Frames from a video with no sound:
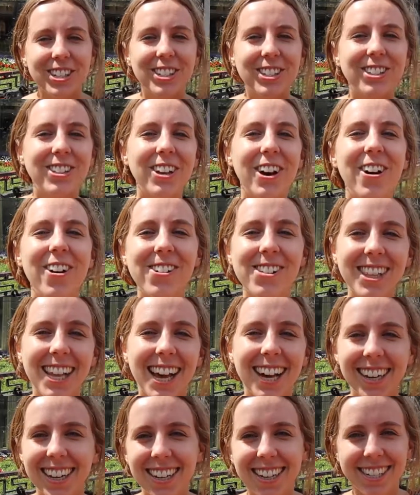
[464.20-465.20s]
so
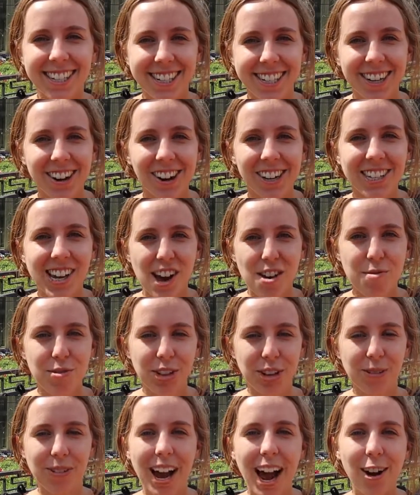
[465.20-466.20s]
lucky during our time in
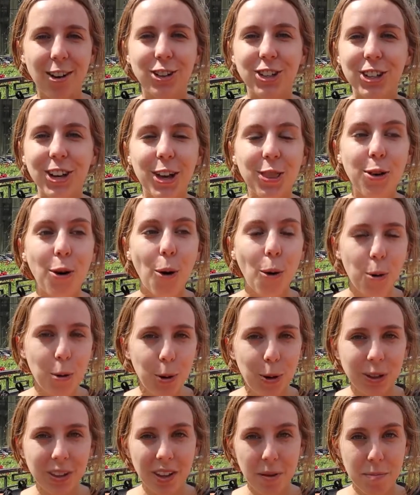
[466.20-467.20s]
there. We actually got the
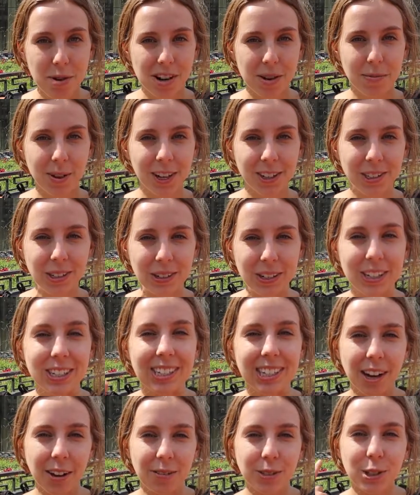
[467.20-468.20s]
whole Liberty Bell to
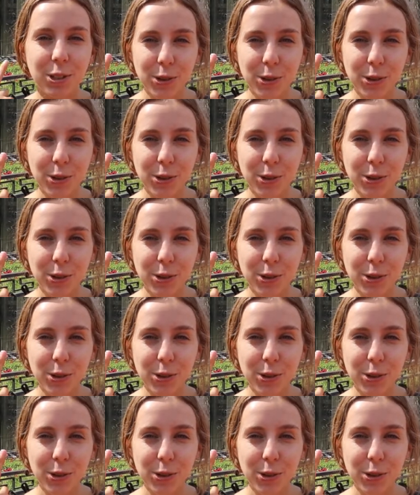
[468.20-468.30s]
ourselves